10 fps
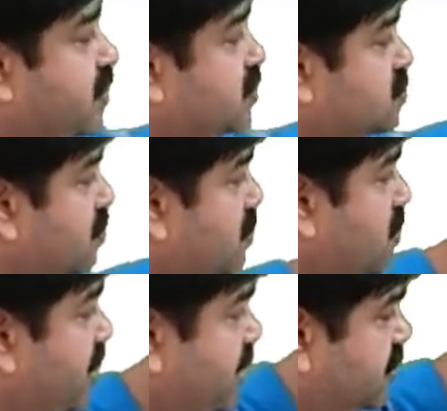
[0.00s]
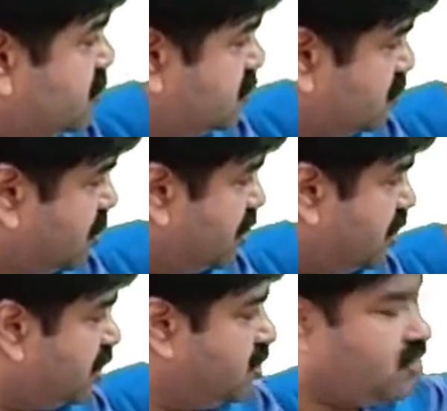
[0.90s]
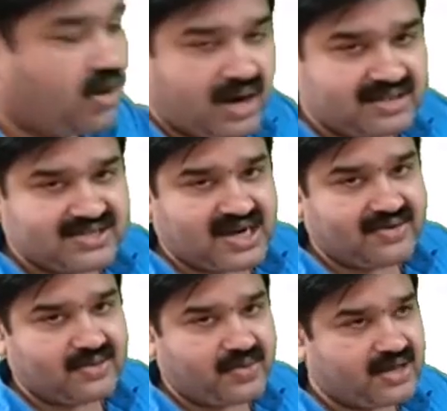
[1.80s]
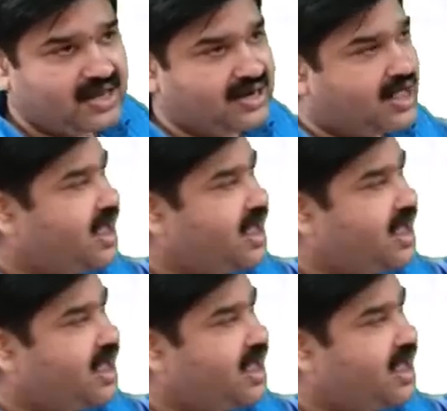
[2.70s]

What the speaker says: So it is low at the start of the project